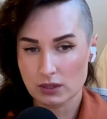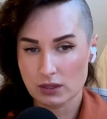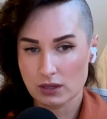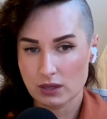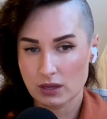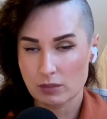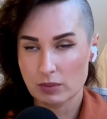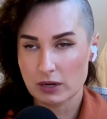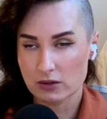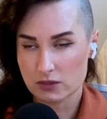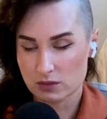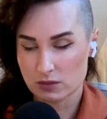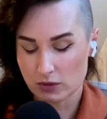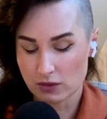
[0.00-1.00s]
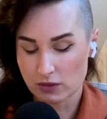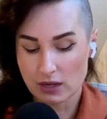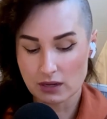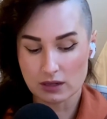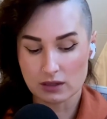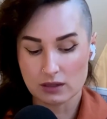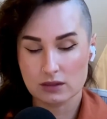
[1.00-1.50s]
a
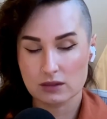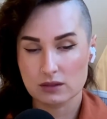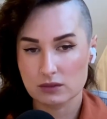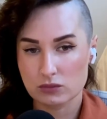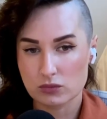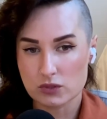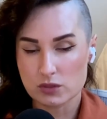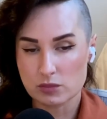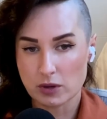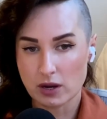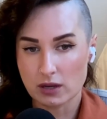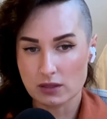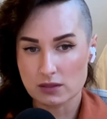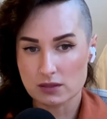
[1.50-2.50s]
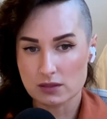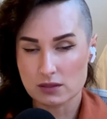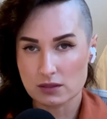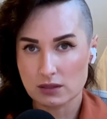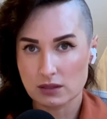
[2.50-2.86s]
parasympathetic response,